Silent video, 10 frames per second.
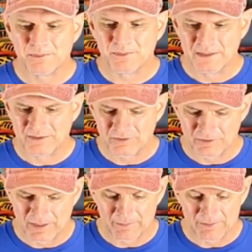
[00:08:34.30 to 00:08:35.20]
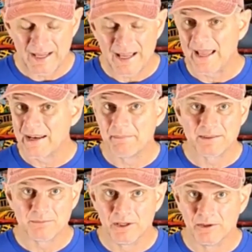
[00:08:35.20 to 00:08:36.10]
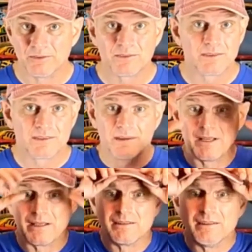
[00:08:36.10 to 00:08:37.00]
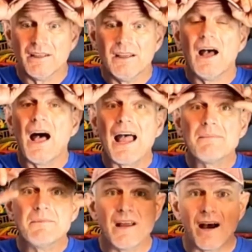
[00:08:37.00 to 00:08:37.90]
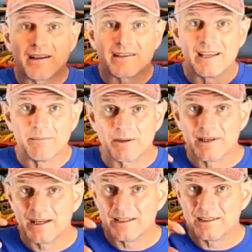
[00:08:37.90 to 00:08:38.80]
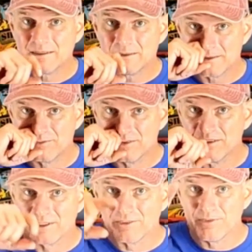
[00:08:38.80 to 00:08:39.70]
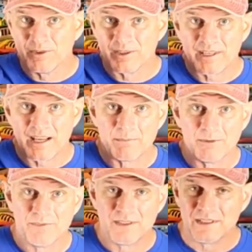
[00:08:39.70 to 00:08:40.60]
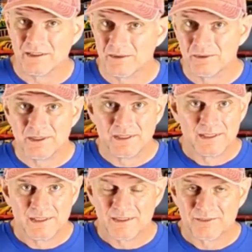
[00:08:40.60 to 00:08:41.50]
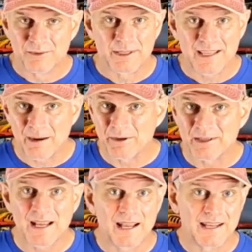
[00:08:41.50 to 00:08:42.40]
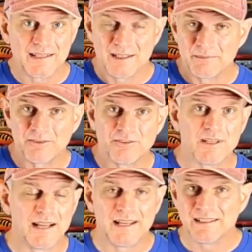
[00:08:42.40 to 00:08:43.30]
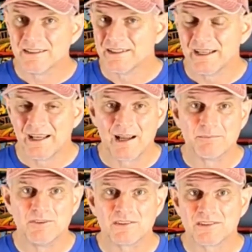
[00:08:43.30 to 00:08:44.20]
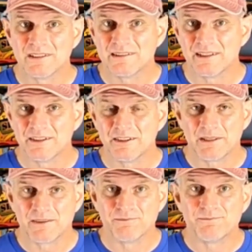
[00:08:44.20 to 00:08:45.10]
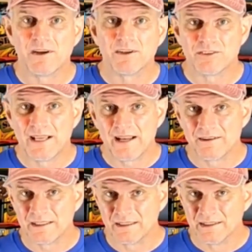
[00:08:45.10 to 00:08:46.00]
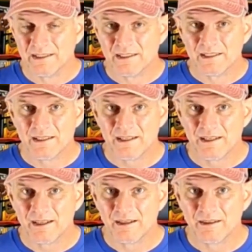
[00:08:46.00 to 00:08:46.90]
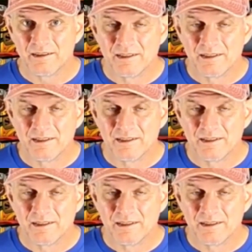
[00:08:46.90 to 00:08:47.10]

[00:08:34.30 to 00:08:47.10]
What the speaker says: between these two cameras? I had to make some notes because I'm not a camera guy. If you're looking for a camera video from a camera guy, I'm not your guy. I'm just going to tell you about the functionality uh,